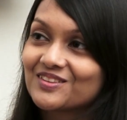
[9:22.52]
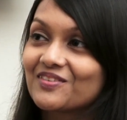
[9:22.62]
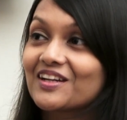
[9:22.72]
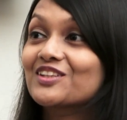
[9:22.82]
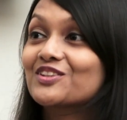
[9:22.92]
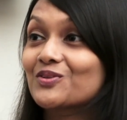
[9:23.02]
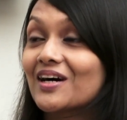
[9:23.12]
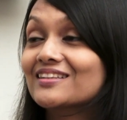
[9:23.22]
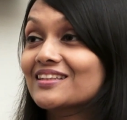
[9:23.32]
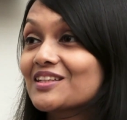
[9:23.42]
Very true.
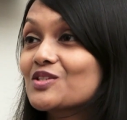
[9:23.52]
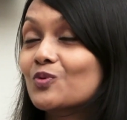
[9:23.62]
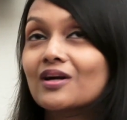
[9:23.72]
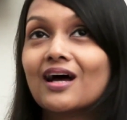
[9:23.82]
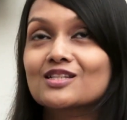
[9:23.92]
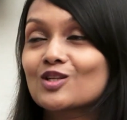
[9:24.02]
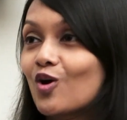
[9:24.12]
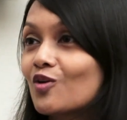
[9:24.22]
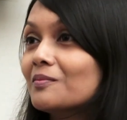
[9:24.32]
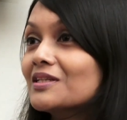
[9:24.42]
I think this word has a
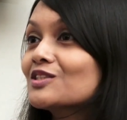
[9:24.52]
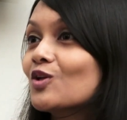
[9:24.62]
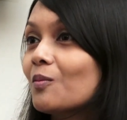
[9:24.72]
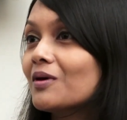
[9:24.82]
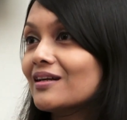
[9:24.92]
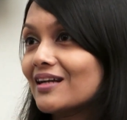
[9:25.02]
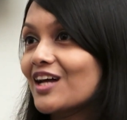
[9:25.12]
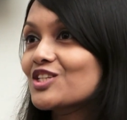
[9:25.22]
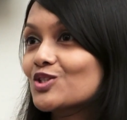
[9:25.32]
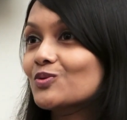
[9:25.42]
lot of misnomer
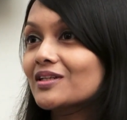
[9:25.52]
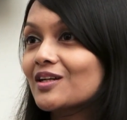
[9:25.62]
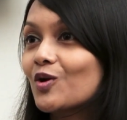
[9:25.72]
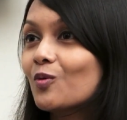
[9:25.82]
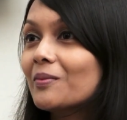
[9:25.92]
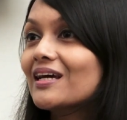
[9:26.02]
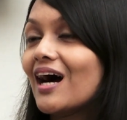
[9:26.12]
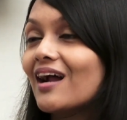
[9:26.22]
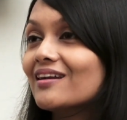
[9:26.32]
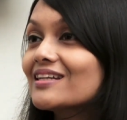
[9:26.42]
attached to it. Nobody
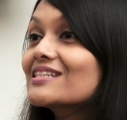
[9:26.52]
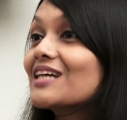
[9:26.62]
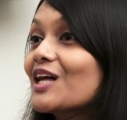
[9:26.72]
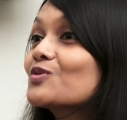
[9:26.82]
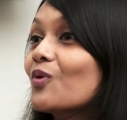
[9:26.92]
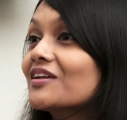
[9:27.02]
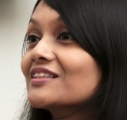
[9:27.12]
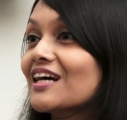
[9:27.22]
understands what is